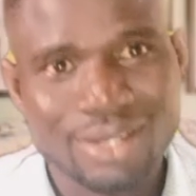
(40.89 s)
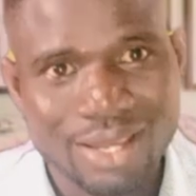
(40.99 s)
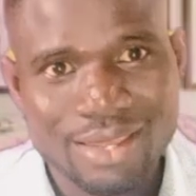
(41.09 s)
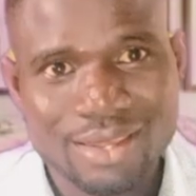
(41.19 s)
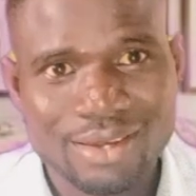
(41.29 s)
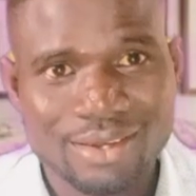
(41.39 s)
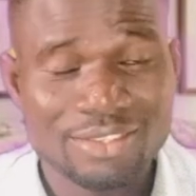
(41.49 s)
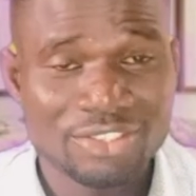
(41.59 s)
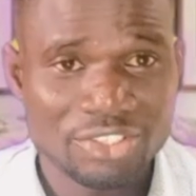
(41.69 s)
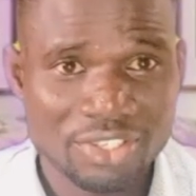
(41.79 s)
like,
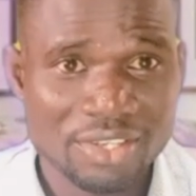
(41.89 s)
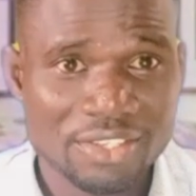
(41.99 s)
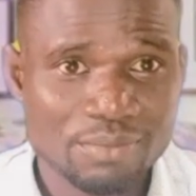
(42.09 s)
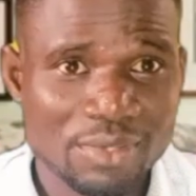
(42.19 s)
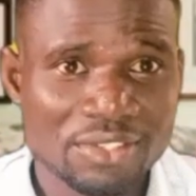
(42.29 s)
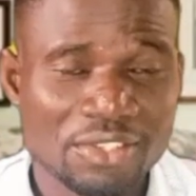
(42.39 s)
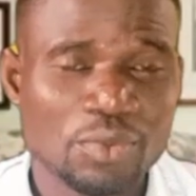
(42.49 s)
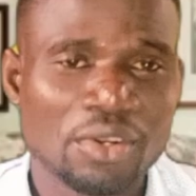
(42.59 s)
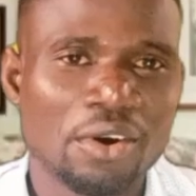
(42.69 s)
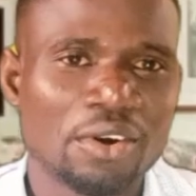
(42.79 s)
and share this
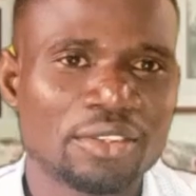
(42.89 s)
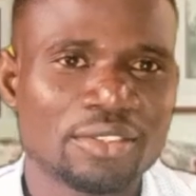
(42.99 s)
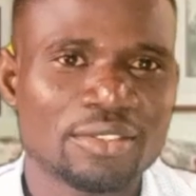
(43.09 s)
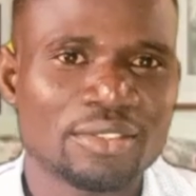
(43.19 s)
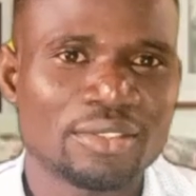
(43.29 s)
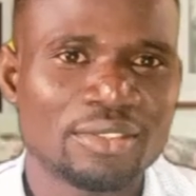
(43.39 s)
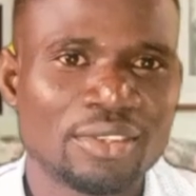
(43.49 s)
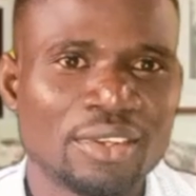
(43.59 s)
message with others.